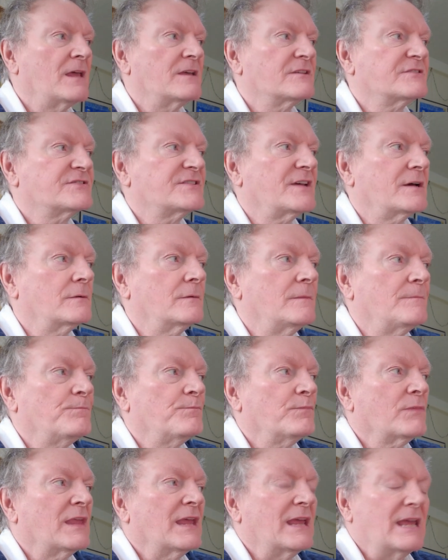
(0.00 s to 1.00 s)
So
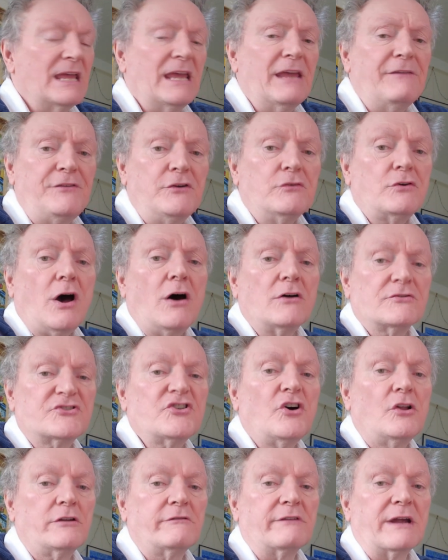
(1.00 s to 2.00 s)
if you can't
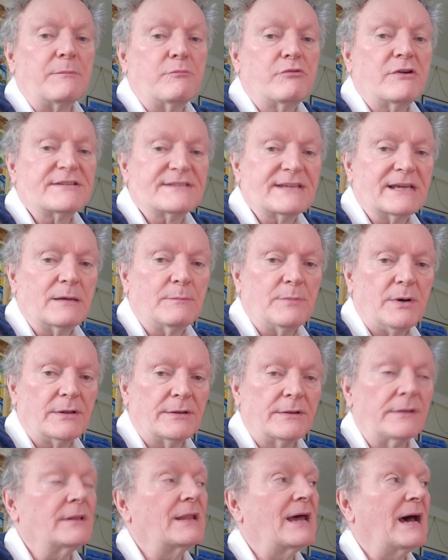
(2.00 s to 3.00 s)
tolerate pressing a
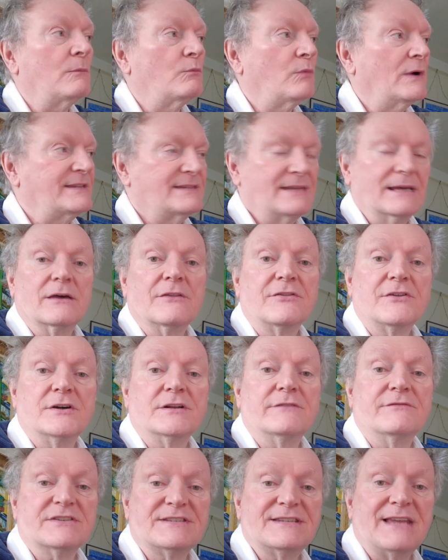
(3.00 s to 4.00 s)
button and waiting a
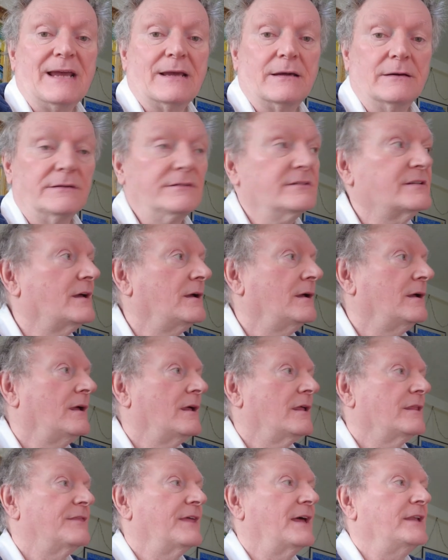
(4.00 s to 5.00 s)
third of a second,
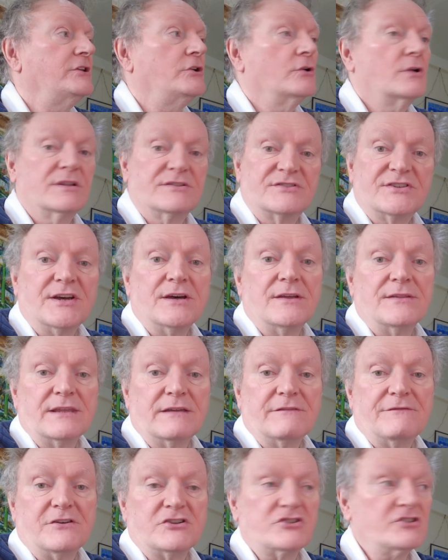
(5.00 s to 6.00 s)
then you can turn
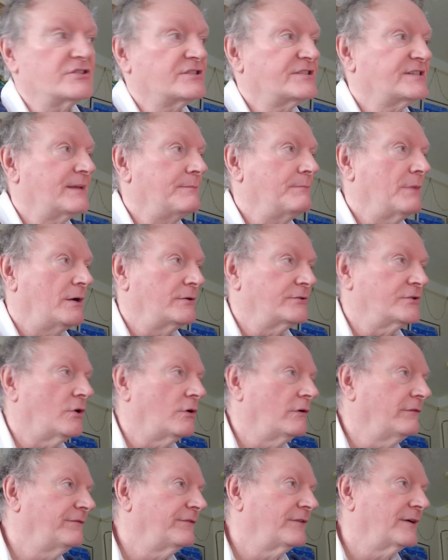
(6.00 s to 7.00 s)
the efficiency mode
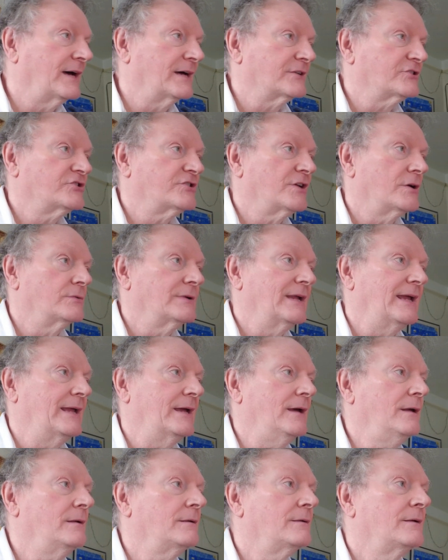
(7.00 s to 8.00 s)
off as shown
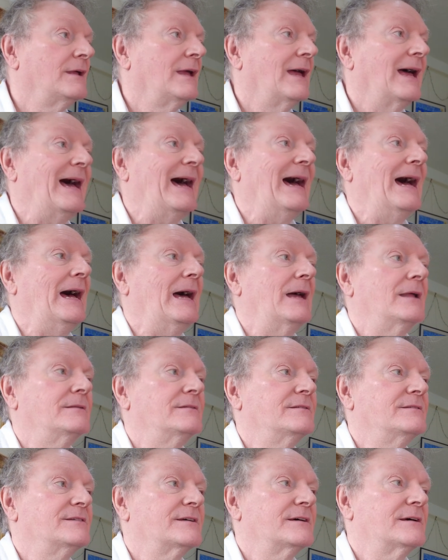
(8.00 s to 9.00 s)
here
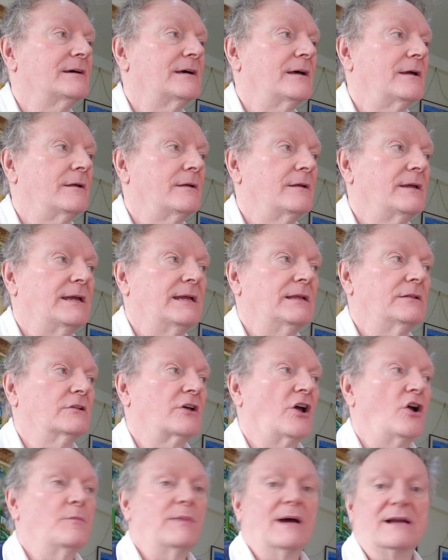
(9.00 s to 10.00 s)
and uh, it'll
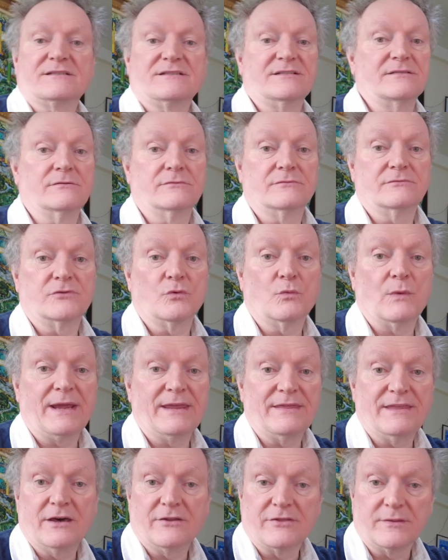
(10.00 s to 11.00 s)
go back to the
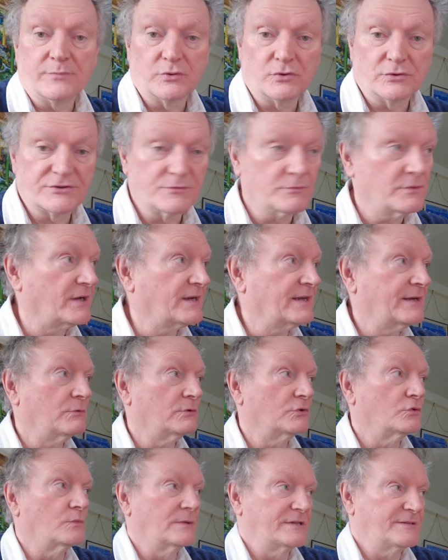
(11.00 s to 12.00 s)
way the other boards work. It
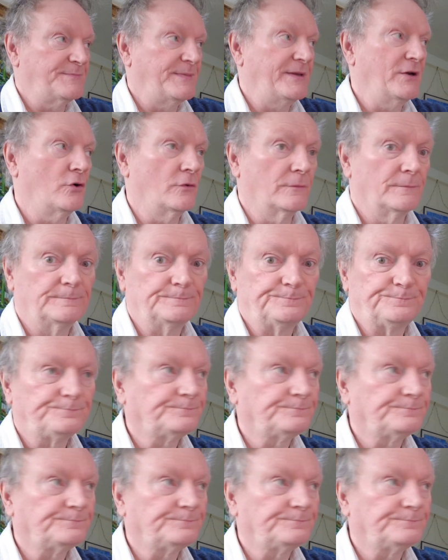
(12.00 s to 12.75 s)
will always be on.